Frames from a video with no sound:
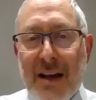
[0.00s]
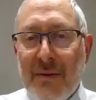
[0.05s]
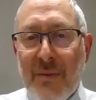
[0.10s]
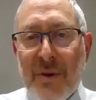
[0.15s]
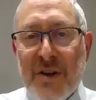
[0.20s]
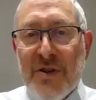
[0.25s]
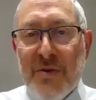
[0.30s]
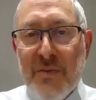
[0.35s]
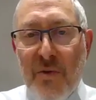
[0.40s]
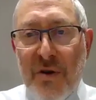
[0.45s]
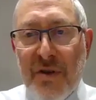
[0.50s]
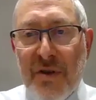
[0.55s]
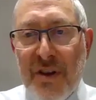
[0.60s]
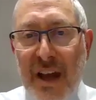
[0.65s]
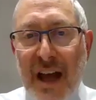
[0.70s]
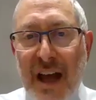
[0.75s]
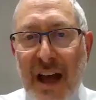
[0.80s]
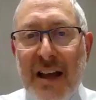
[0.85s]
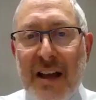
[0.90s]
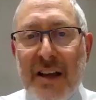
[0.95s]
Much more
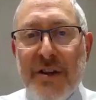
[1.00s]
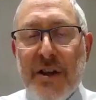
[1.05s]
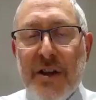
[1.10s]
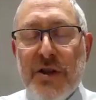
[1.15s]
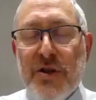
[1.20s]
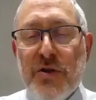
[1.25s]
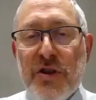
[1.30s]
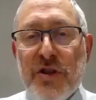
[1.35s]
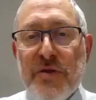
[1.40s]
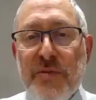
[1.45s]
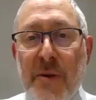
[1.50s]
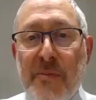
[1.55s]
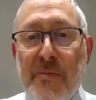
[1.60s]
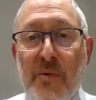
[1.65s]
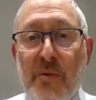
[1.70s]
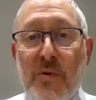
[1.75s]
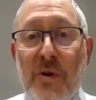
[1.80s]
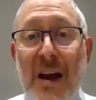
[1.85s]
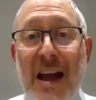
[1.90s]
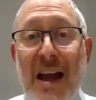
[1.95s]
than that, the Jewish
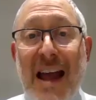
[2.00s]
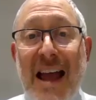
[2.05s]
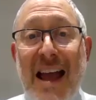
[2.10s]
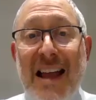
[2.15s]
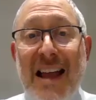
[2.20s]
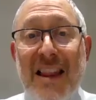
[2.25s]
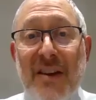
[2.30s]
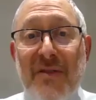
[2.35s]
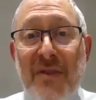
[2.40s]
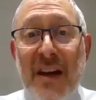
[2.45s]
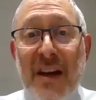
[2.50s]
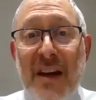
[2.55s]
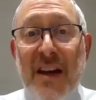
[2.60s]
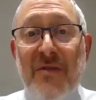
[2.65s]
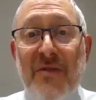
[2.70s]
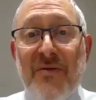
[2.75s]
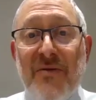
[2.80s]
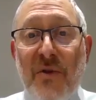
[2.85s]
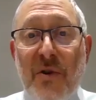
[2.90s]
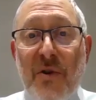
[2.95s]
people were
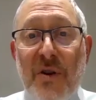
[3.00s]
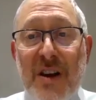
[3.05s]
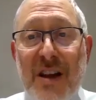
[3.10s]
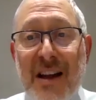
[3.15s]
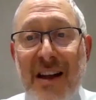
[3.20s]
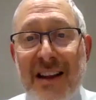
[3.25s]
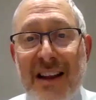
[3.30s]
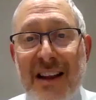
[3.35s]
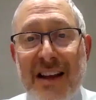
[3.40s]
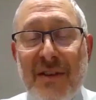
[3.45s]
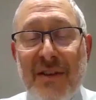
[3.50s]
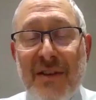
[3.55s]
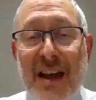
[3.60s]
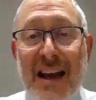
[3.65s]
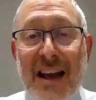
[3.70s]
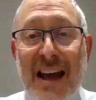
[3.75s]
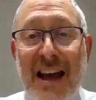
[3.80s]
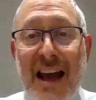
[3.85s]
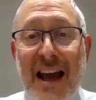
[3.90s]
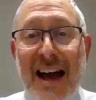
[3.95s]
elevated vertically.
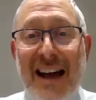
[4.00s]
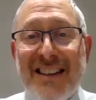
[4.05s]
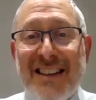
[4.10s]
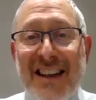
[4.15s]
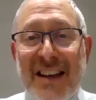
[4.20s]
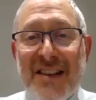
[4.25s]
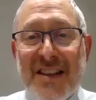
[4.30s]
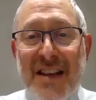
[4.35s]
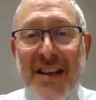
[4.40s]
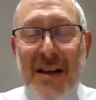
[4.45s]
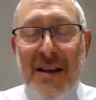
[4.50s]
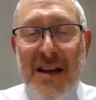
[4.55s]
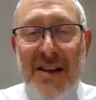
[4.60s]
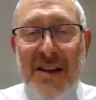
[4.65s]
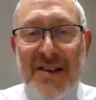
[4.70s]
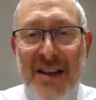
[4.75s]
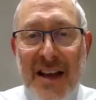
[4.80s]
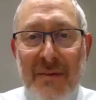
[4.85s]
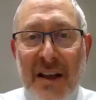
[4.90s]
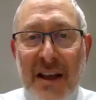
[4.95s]

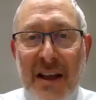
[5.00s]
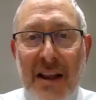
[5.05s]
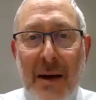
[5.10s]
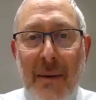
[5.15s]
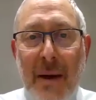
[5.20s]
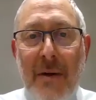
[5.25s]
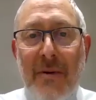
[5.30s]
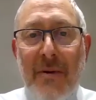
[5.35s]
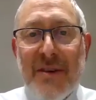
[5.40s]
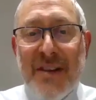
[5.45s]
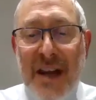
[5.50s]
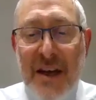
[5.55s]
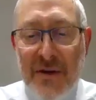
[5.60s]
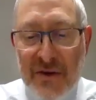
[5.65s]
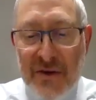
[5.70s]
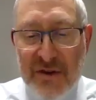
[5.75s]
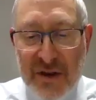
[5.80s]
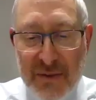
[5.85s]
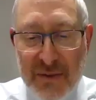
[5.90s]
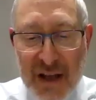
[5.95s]
I will take
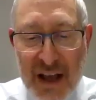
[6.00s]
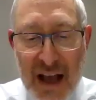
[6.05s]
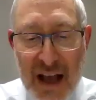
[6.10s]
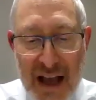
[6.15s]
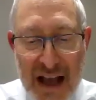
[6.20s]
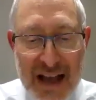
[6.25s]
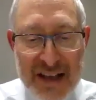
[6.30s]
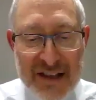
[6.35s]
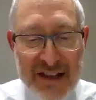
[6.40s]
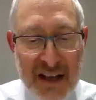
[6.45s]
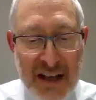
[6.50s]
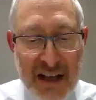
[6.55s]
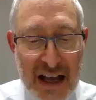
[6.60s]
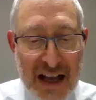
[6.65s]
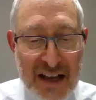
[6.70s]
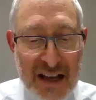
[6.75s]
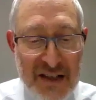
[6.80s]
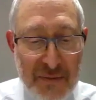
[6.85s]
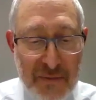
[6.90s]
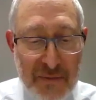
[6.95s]
you to me as
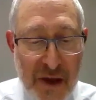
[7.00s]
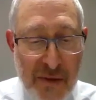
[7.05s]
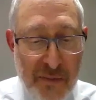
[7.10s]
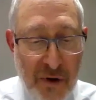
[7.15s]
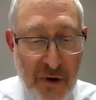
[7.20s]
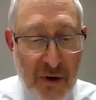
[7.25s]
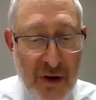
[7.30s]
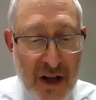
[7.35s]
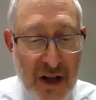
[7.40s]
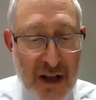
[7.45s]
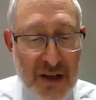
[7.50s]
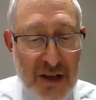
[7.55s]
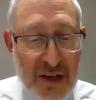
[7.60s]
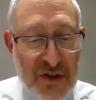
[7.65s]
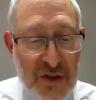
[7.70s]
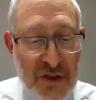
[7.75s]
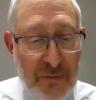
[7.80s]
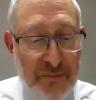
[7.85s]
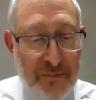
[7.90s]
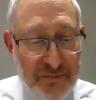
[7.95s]
a people.
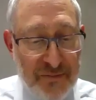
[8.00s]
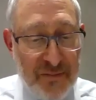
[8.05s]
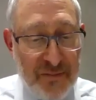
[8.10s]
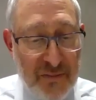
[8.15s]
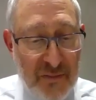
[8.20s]
So